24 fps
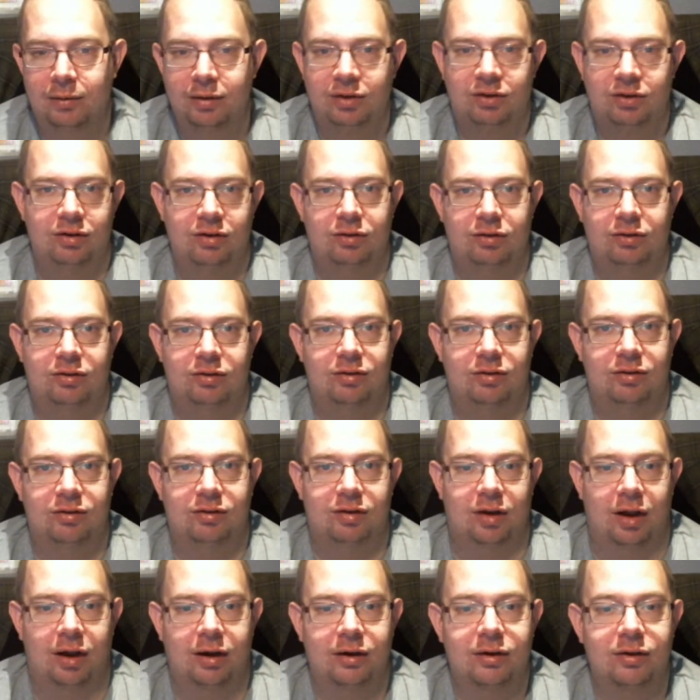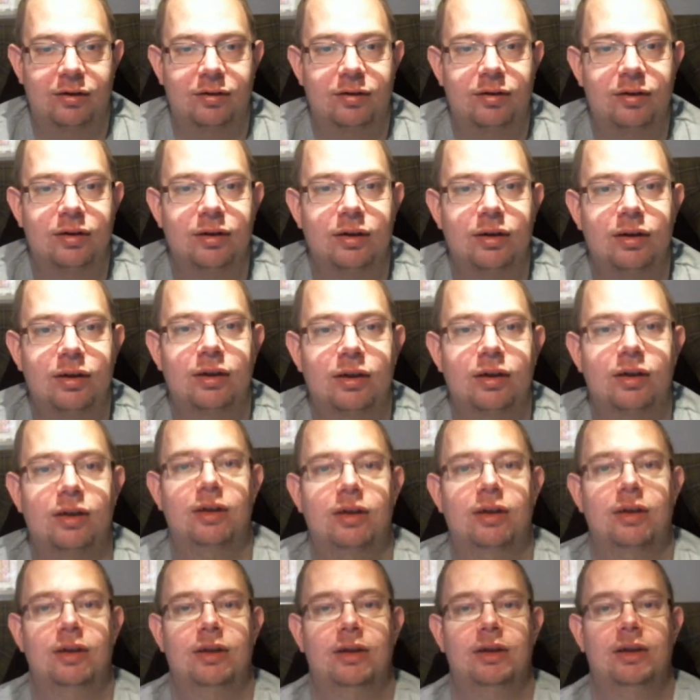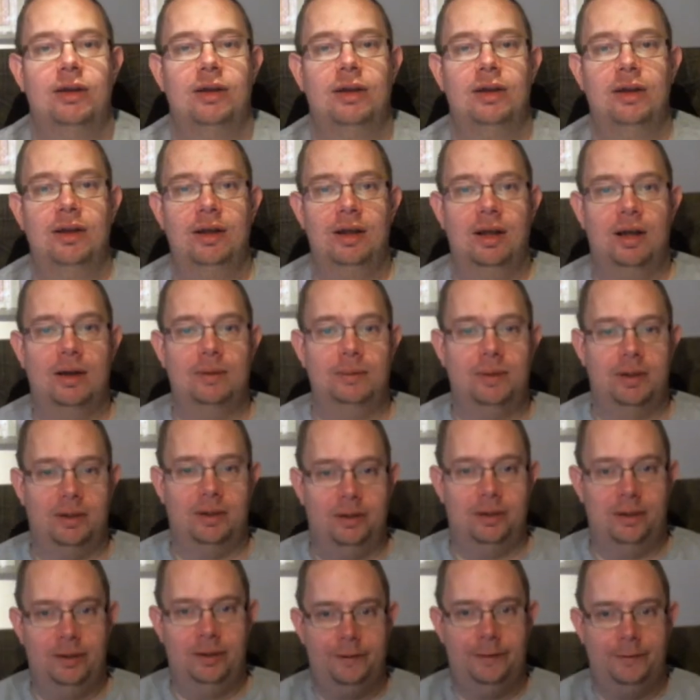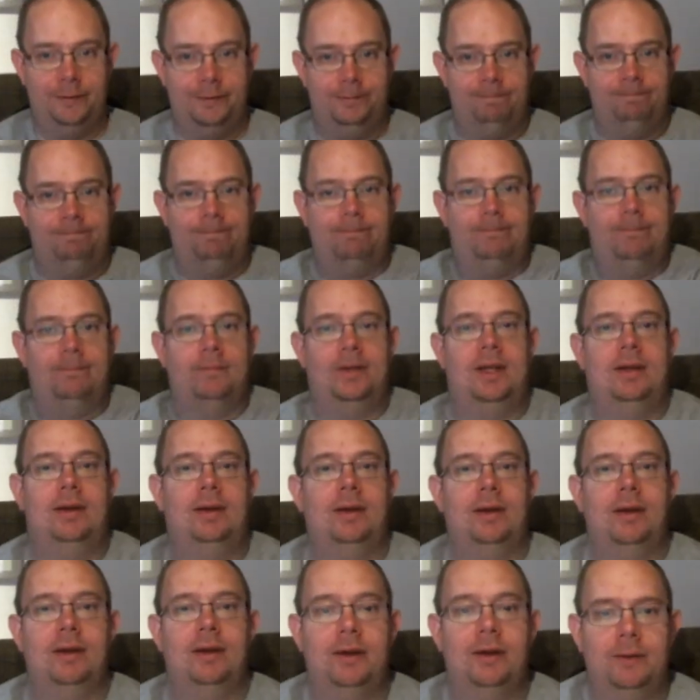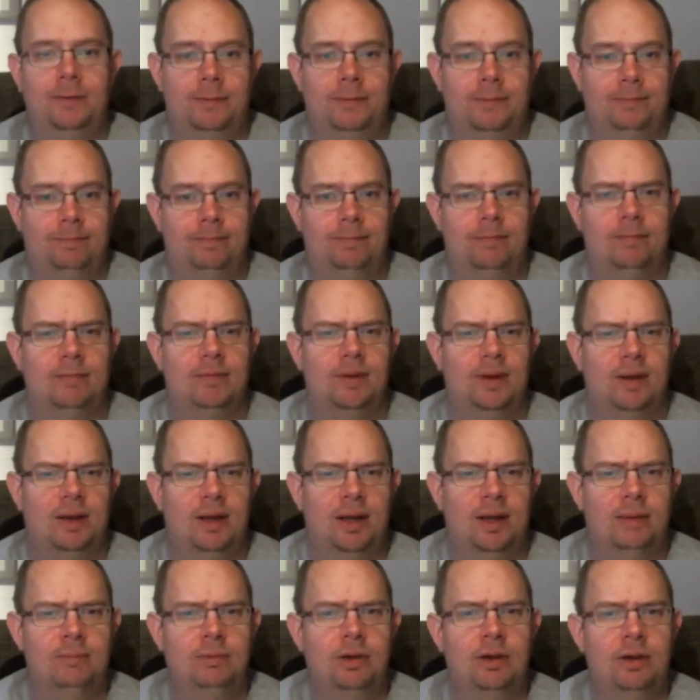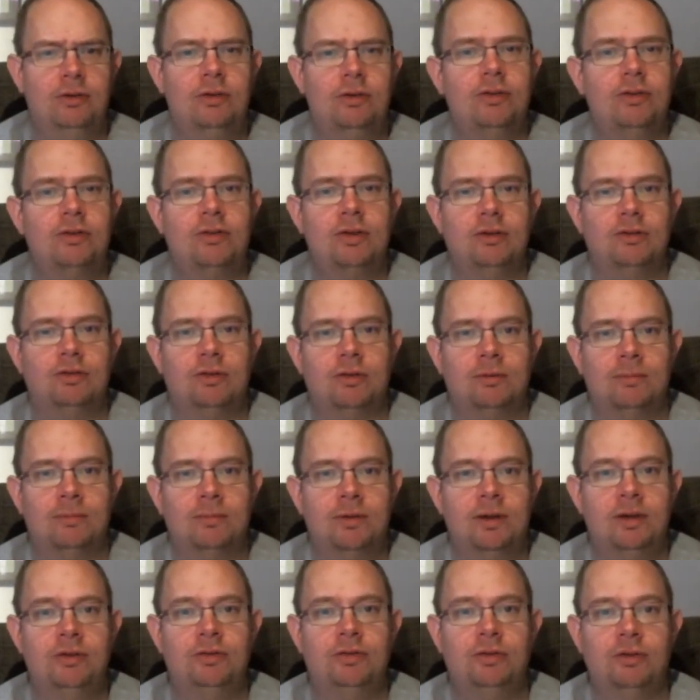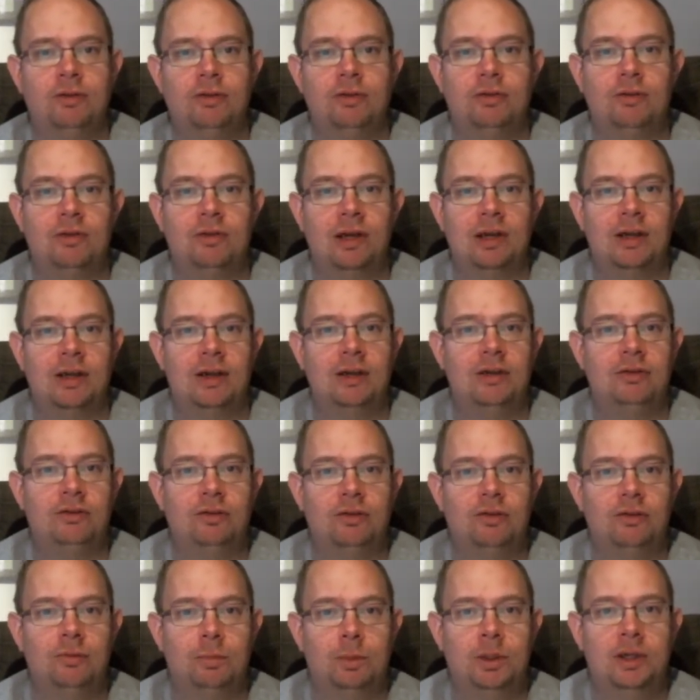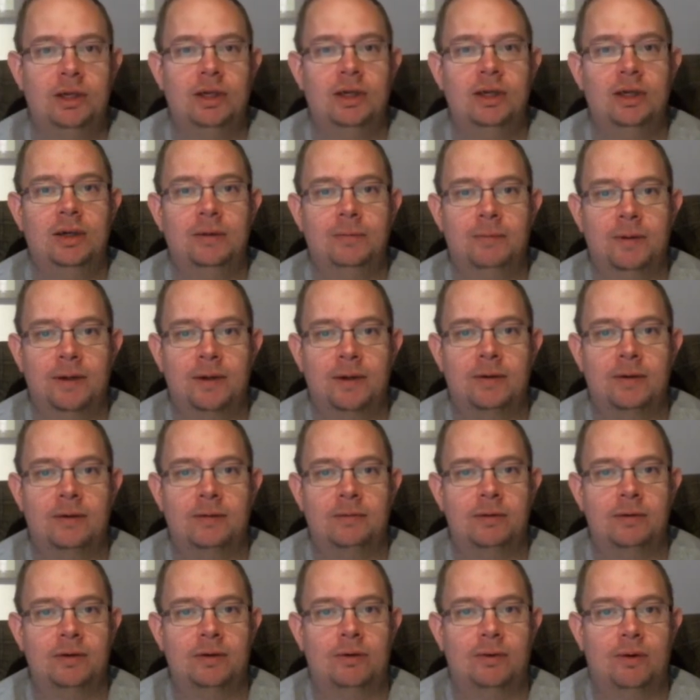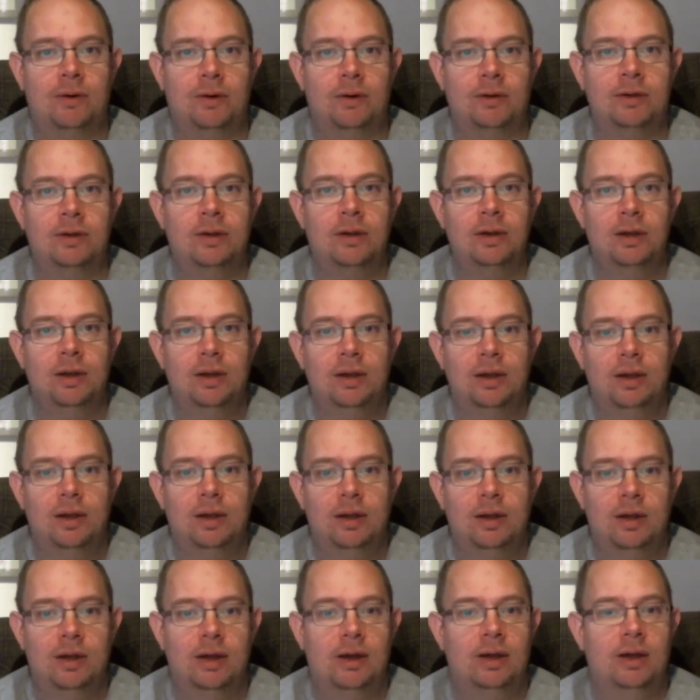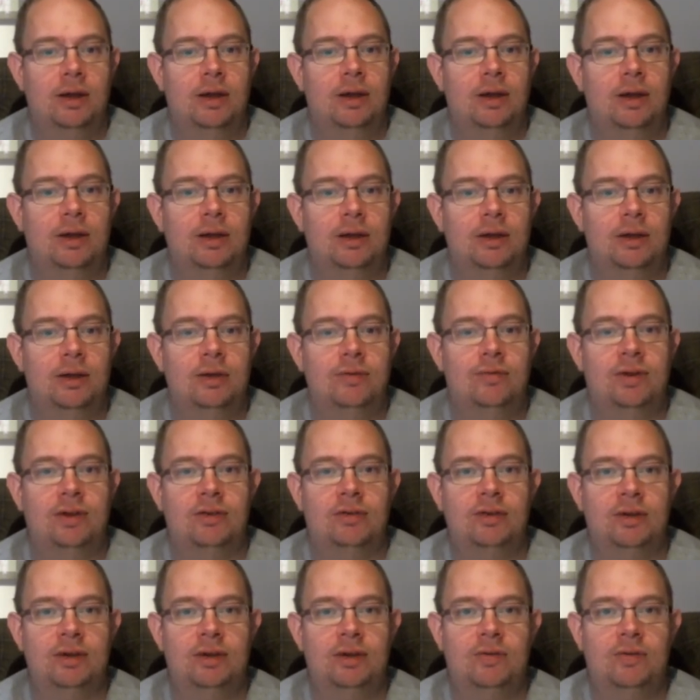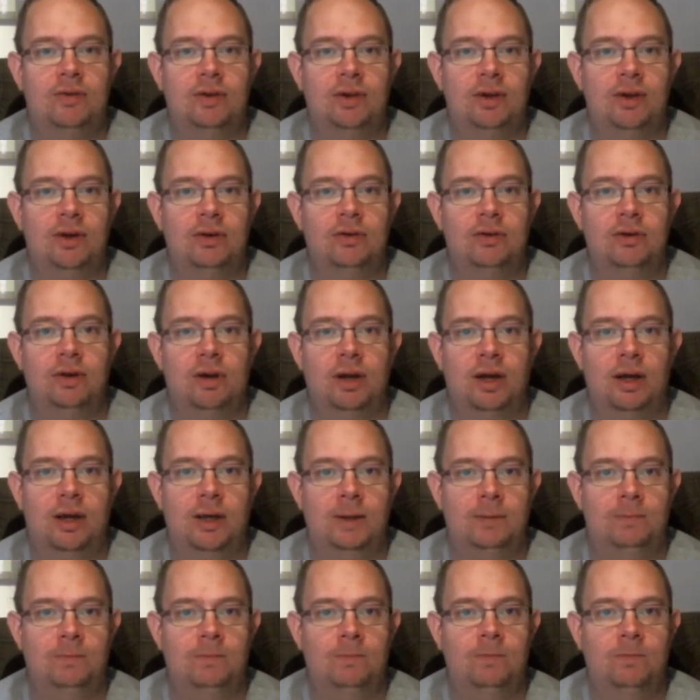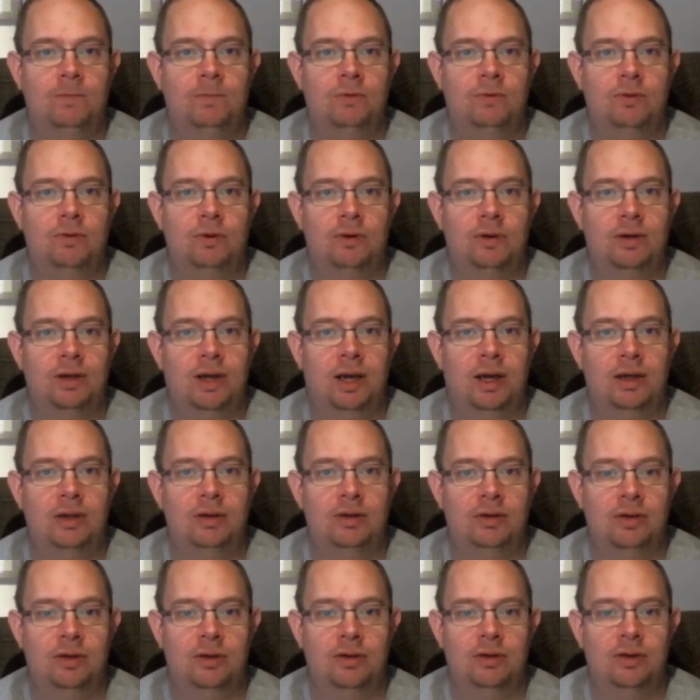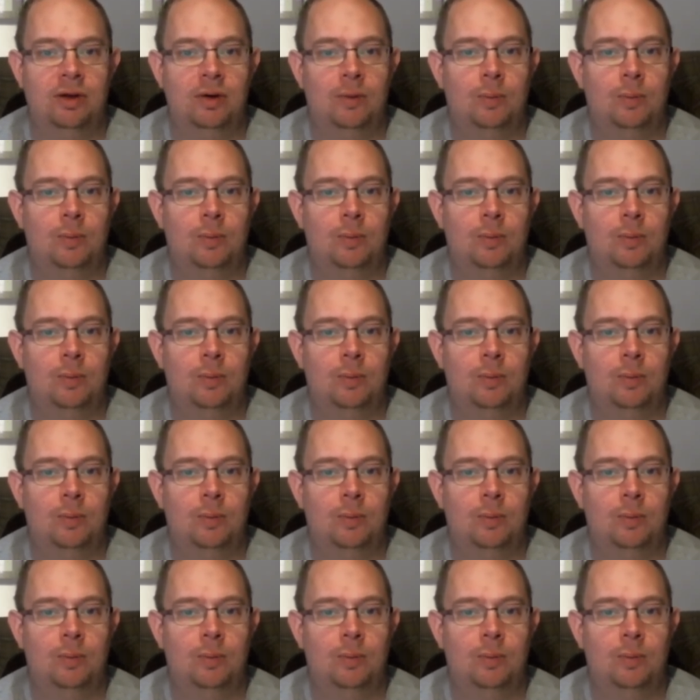which just sucked. Oh well. Uh, I'm noticing some issues, glitches while recording. If that's in the video, I'm sorry, I don't know